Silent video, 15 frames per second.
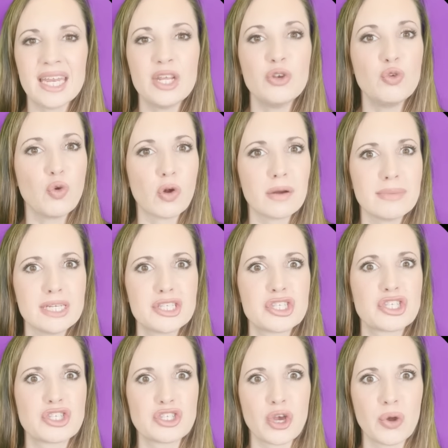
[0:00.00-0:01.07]
an enormous
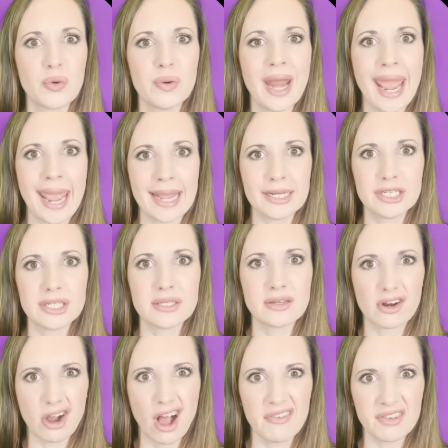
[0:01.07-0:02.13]
stone ancient
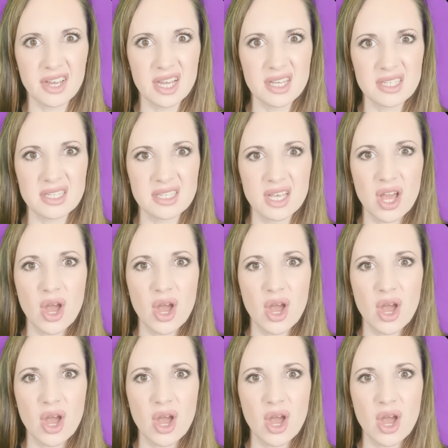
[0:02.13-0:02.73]
sarcophagus?